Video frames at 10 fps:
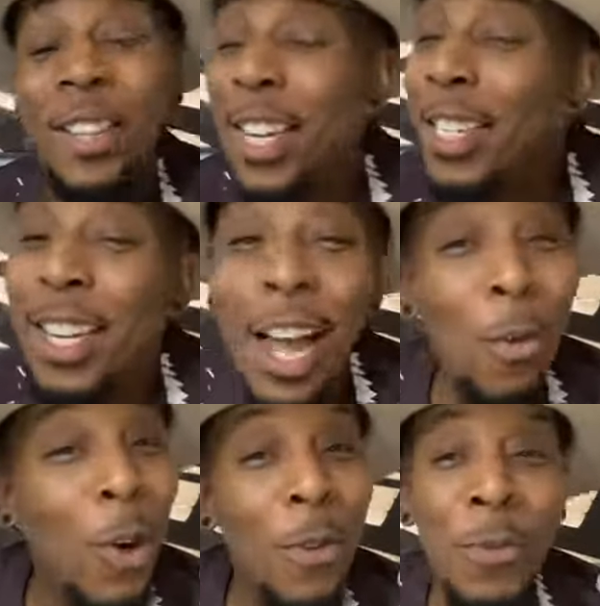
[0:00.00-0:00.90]
Listen,
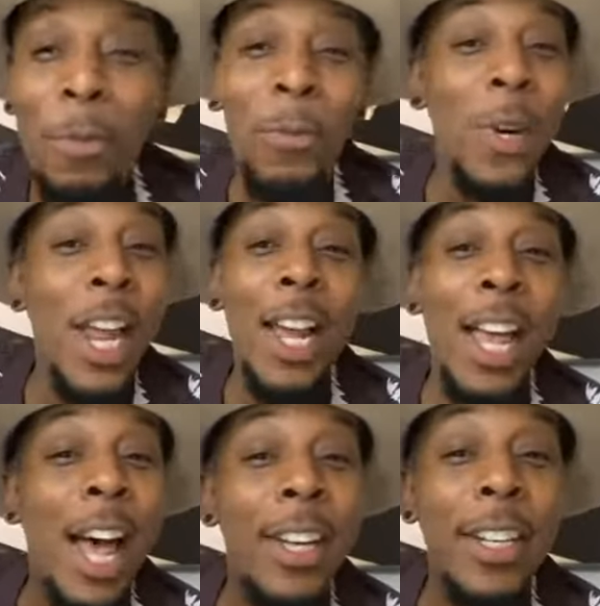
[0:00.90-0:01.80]
I work for what
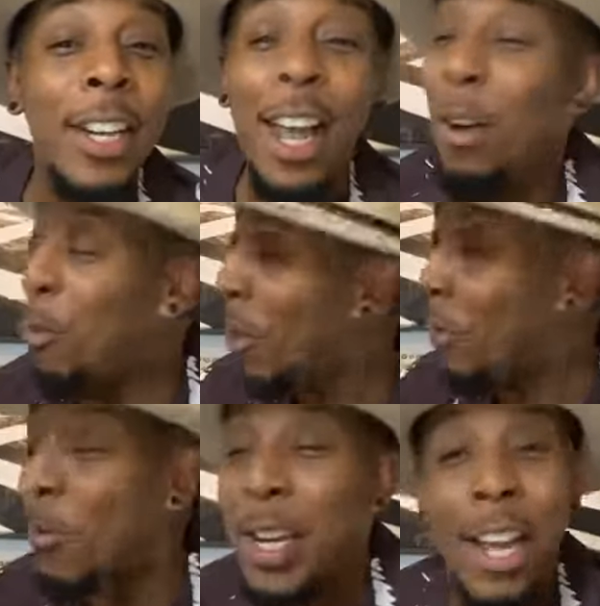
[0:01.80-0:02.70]
I got. I
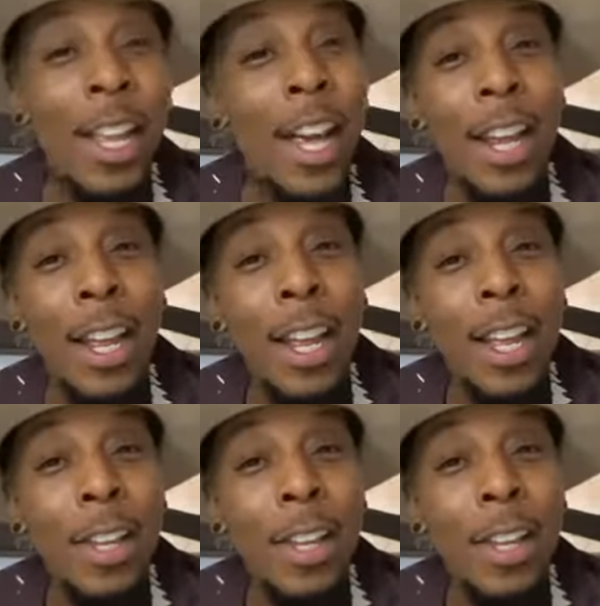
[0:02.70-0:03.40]
work for what I got.